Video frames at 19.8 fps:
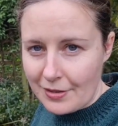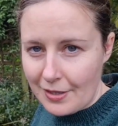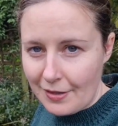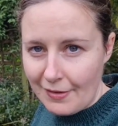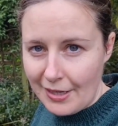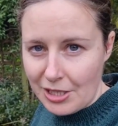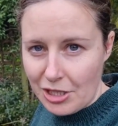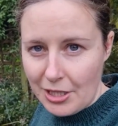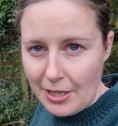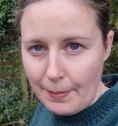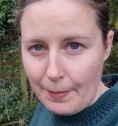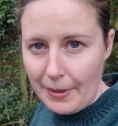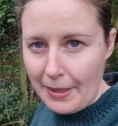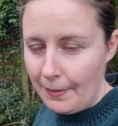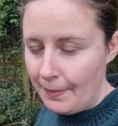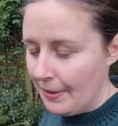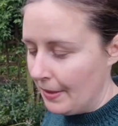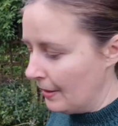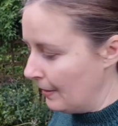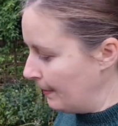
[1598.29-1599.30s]
are actually
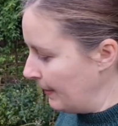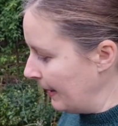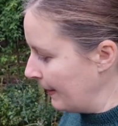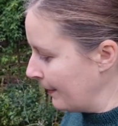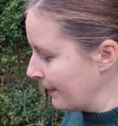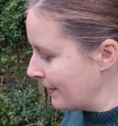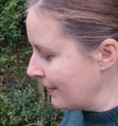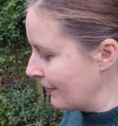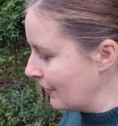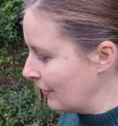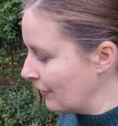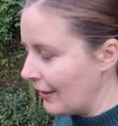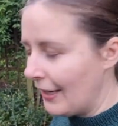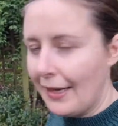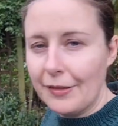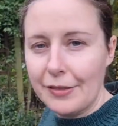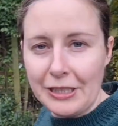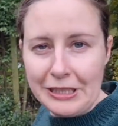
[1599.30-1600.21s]
peeping up out of the ground.